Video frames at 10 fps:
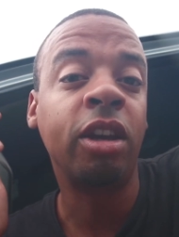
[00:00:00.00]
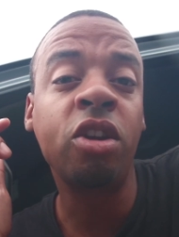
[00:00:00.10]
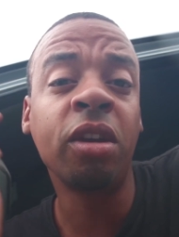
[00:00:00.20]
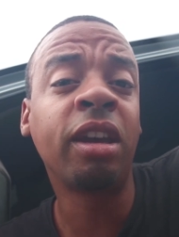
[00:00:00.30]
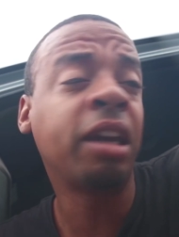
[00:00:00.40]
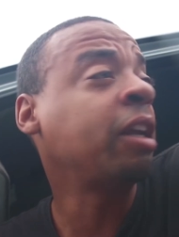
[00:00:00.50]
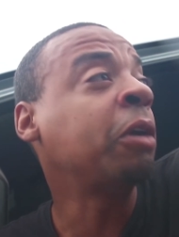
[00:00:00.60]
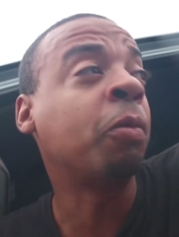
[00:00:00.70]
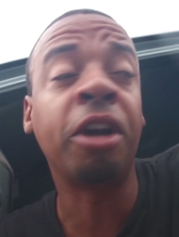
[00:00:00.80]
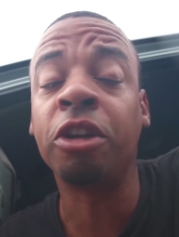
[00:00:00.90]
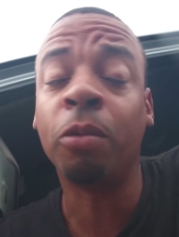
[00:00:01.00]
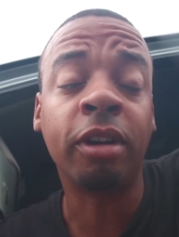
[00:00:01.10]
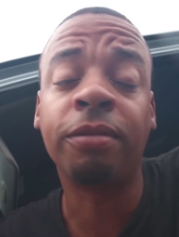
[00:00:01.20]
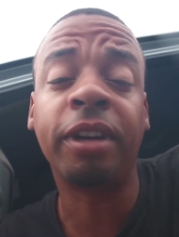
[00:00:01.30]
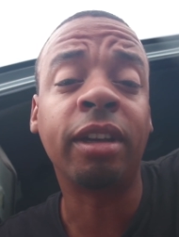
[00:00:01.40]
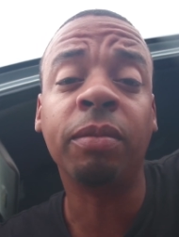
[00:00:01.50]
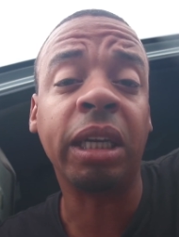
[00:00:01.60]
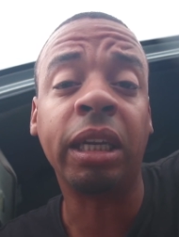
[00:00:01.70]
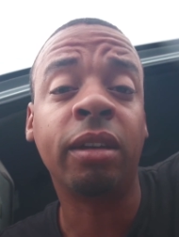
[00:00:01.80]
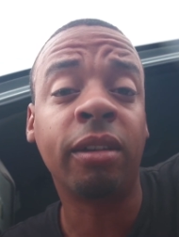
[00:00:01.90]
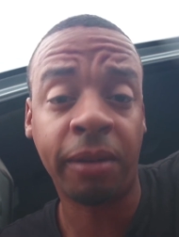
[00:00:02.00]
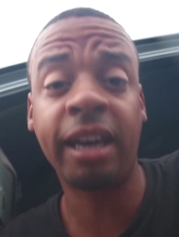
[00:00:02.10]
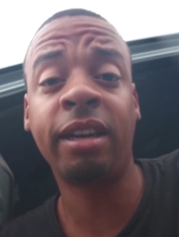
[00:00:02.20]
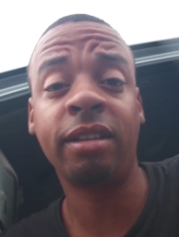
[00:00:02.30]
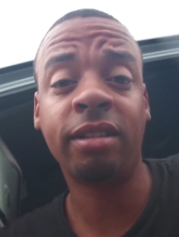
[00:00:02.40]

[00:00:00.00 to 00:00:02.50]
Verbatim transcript: you can get anywhere you want to freaking be, okay?